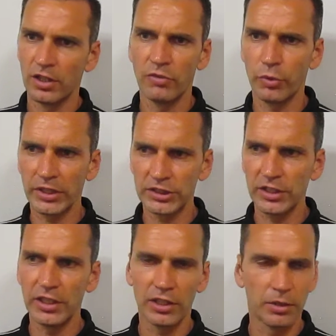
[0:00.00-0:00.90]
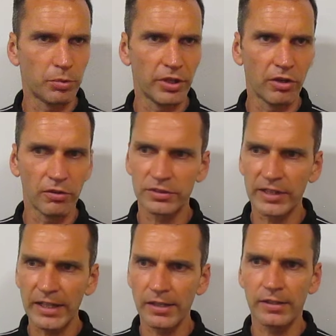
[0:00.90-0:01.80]
If we can sneak in the playoffs,
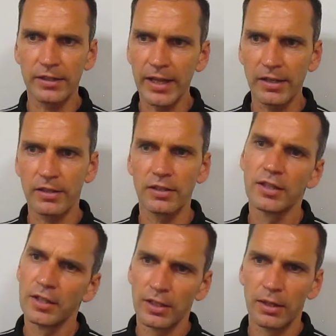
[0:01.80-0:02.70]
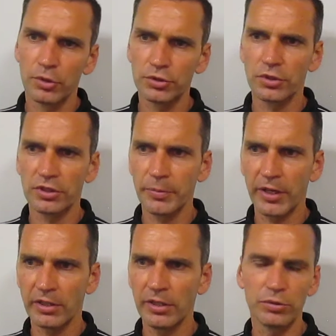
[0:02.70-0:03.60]
ninth, tenth, I'm not sure that
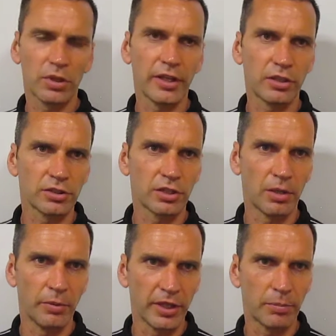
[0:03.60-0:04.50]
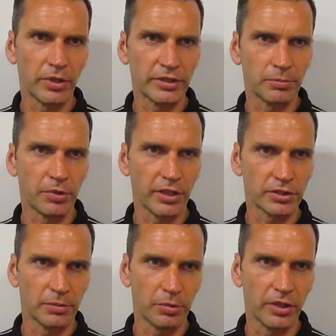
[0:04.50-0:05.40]
many teams would like us to come to their place and play us
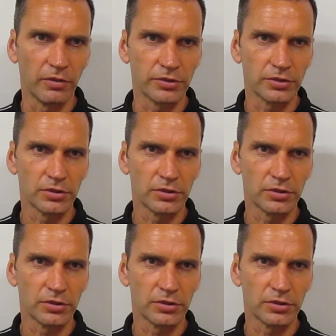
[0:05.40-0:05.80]
in the playoffs.